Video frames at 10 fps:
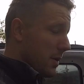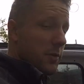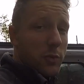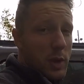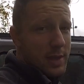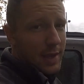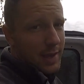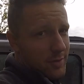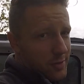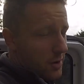Sweet thing
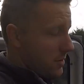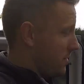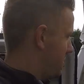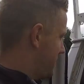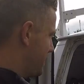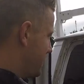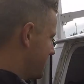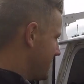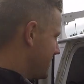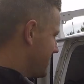is though,
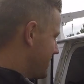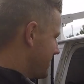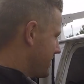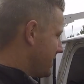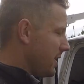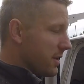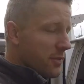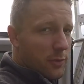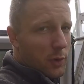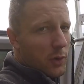he
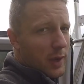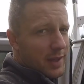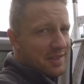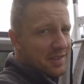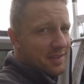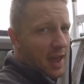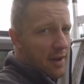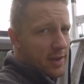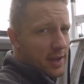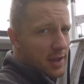just threw in
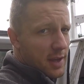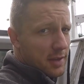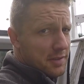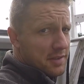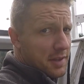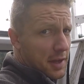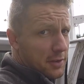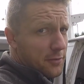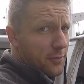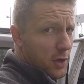7
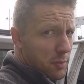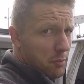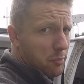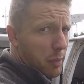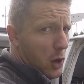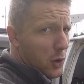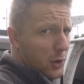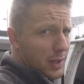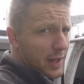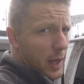6-foot bar
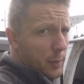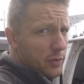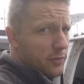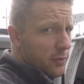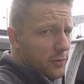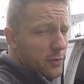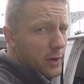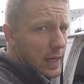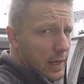clamps for free.